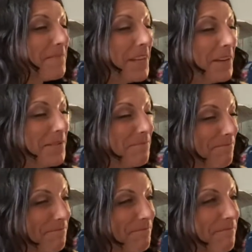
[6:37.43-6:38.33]

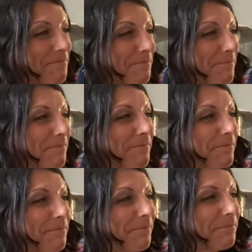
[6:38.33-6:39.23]

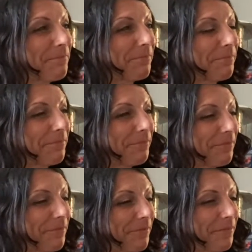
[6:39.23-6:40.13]

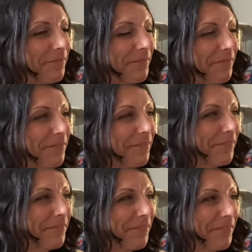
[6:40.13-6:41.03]

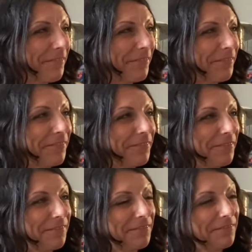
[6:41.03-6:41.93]

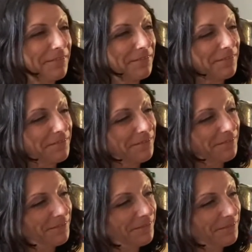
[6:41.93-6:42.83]

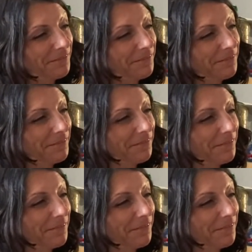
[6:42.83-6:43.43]
(not speaking)